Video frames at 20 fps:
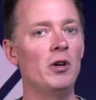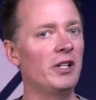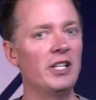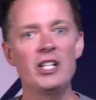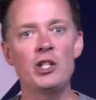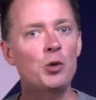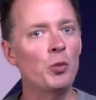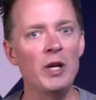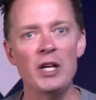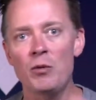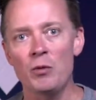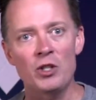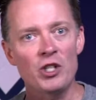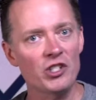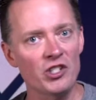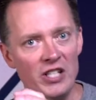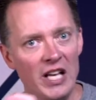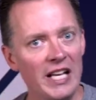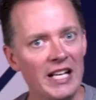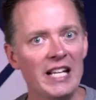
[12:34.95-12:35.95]
and each week we're
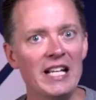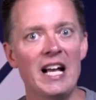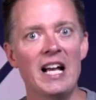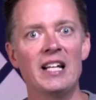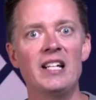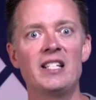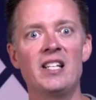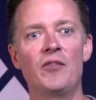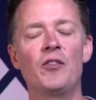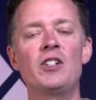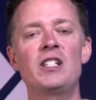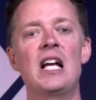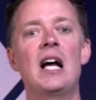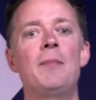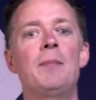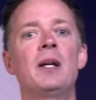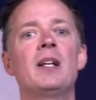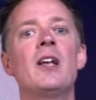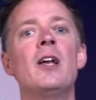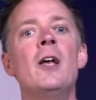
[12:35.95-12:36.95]
just taking on a different
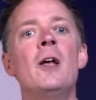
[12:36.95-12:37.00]
topic,